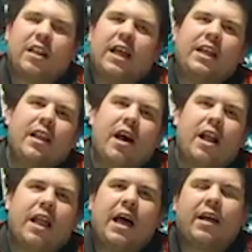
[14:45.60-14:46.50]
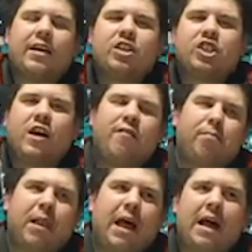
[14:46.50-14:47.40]
Lenny Lilac,
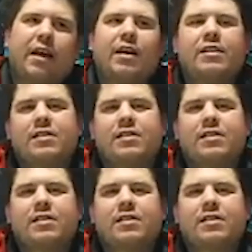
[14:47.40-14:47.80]
Jeff Black,